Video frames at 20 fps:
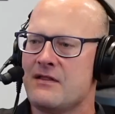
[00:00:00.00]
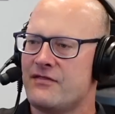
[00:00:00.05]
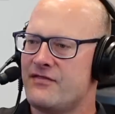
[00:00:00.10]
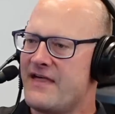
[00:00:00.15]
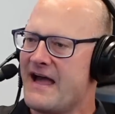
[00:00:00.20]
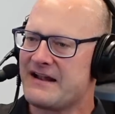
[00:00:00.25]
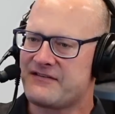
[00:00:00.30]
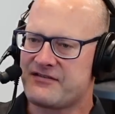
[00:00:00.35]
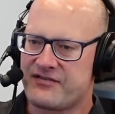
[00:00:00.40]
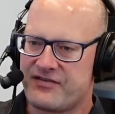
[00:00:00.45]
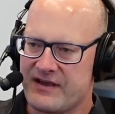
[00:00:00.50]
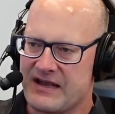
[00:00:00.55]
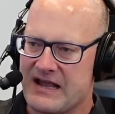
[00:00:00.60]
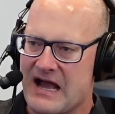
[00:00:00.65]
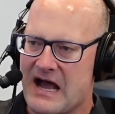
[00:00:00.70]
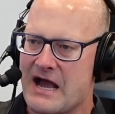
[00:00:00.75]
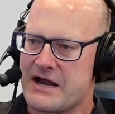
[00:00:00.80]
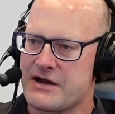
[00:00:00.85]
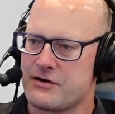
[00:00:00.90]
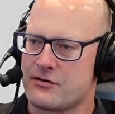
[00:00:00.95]
That's the
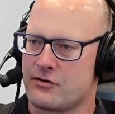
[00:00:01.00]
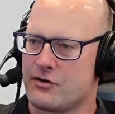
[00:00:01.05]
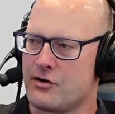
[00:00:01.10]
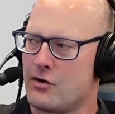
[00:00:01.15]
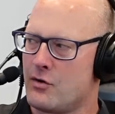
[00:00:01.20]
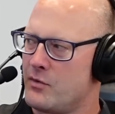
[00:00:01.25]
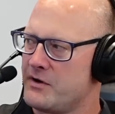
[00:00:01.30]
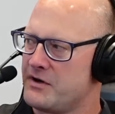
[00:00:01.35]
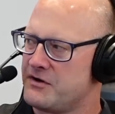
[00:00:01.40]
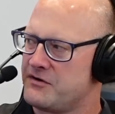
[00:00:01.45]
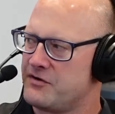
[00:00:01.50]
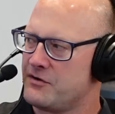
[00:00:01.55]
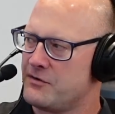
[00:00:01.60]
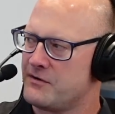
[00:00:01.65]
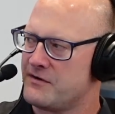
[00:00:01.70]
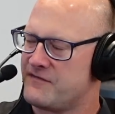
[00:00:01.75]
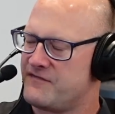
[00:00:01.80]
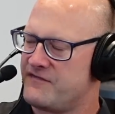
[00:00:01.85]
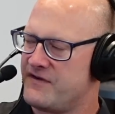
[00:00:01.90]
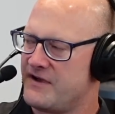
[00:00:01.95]
guy you're going to
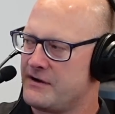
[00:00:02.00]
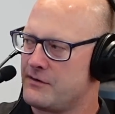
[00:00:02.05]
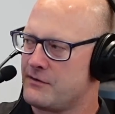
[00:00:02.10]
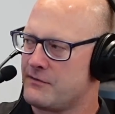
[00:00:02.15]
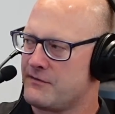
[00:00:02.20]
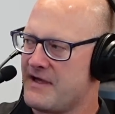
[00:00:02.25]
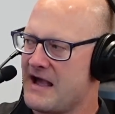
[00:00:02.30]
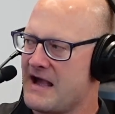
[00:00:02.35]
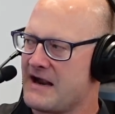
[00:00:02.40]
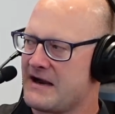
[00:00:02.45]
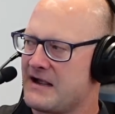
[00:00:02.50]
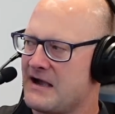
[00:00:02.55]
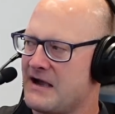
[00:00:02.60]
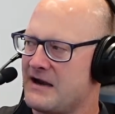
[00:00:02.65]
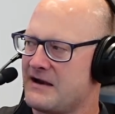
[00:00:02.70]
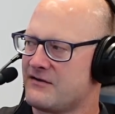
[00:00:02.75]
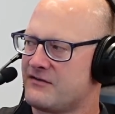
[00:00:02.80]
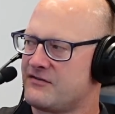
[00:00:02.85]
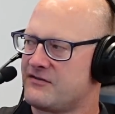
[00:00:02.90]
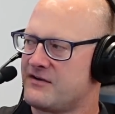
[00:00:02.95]
figure that
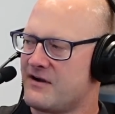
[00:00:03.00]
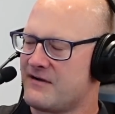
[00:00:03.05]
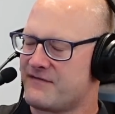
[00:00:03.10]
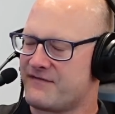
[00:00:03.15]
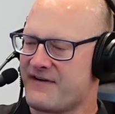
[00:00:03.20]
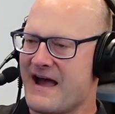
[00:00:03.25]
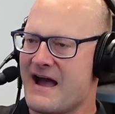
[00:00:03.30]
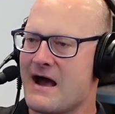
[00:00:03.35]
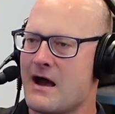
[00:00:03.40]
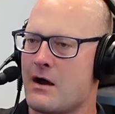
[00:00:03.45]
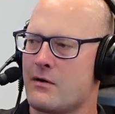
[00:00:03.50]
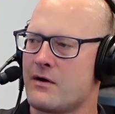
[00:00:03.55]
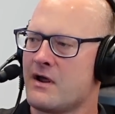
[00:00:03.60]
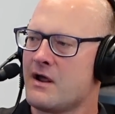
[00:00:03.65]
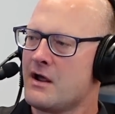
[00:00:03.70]
kind of stuff out